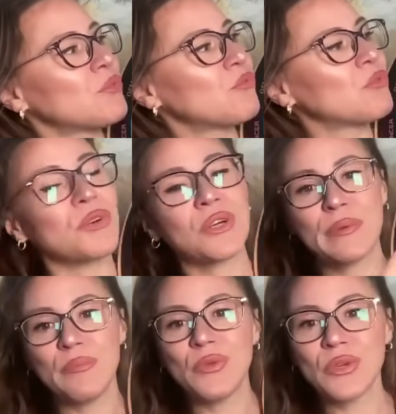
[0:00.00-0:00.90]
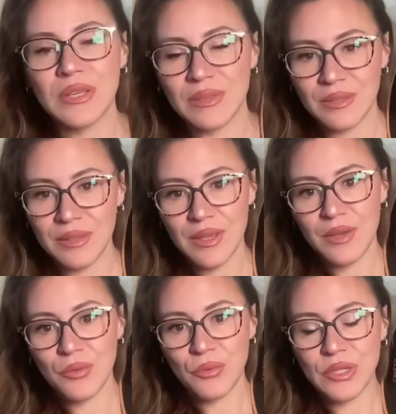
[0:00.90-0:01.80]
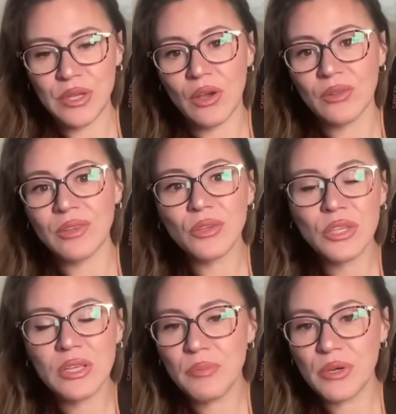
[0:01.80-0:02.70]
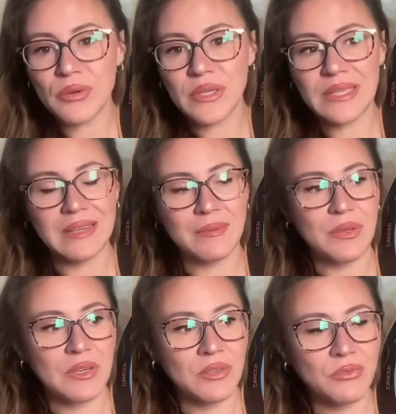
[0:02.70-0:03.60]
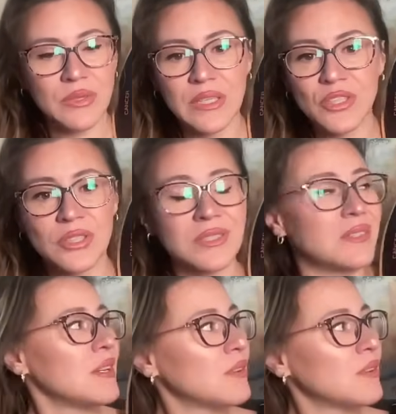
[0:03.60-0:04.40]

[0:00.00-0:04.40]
for communion with God, not hypocritically, because religions,